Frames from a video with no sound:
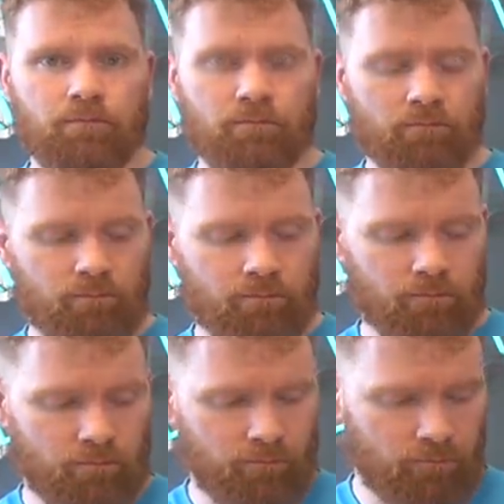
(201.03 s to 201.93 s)

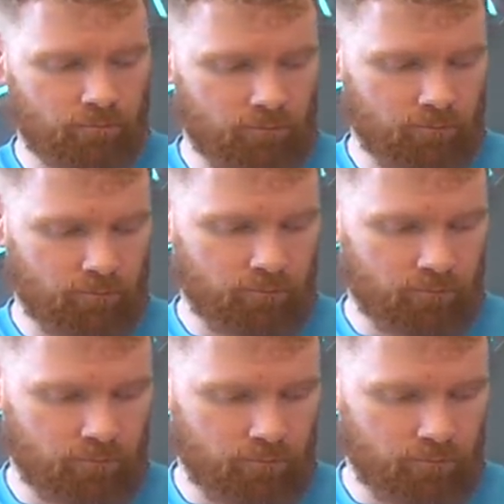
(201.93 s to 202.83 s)

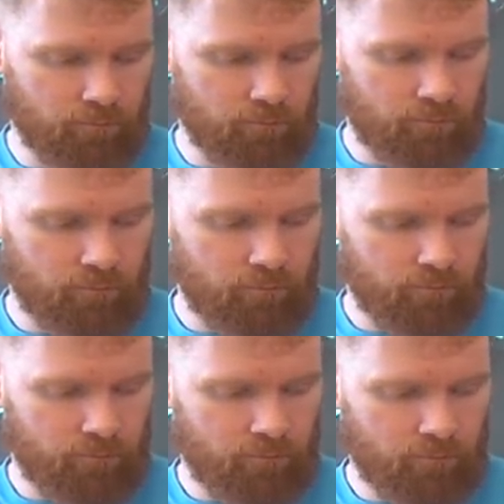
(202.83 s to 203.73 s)

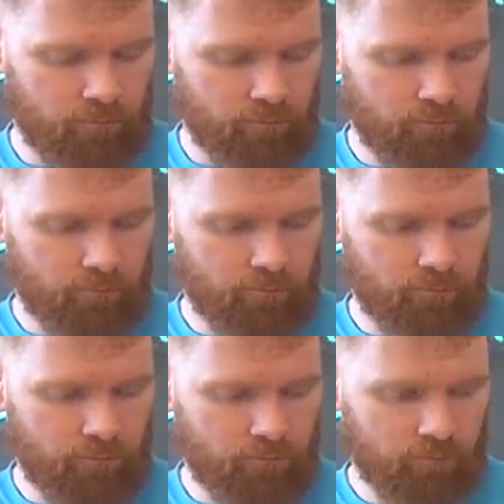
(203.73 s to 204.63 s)

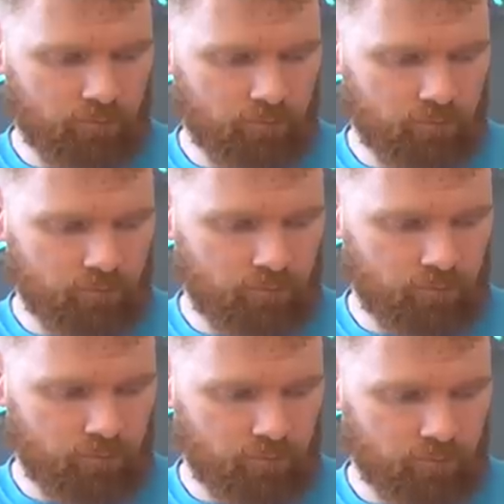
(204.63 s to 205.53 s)

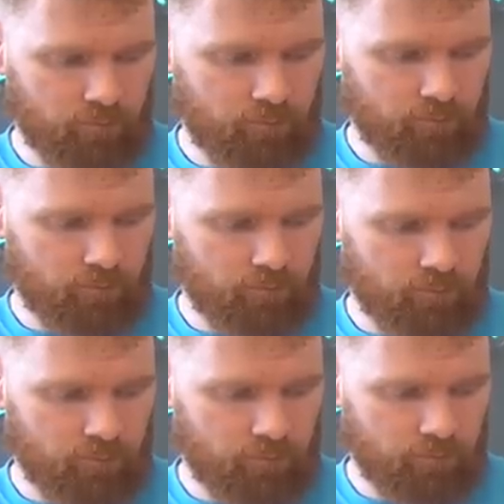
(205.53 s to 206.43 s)

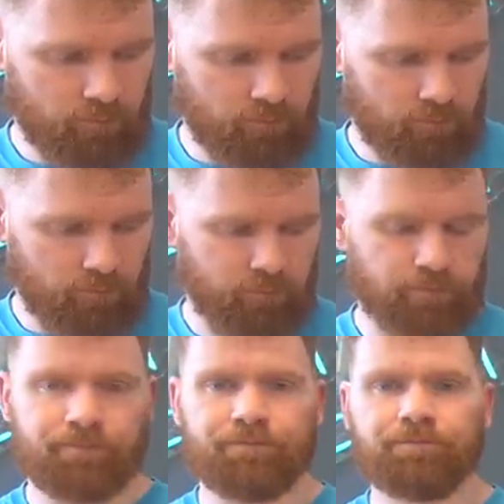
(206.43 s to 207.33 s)

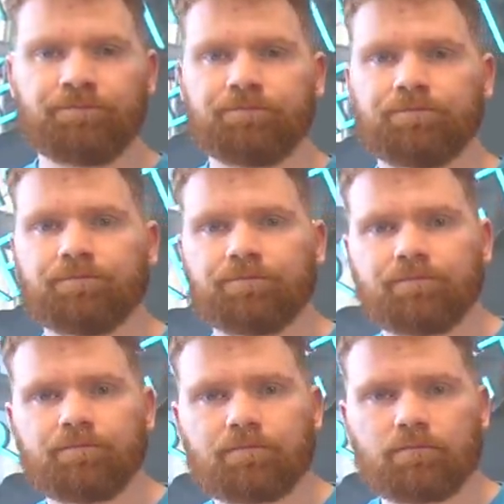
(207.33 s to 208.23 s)

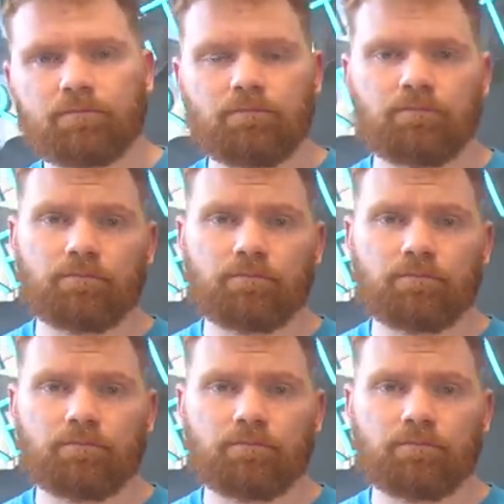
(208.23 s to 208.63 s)
(not speaking)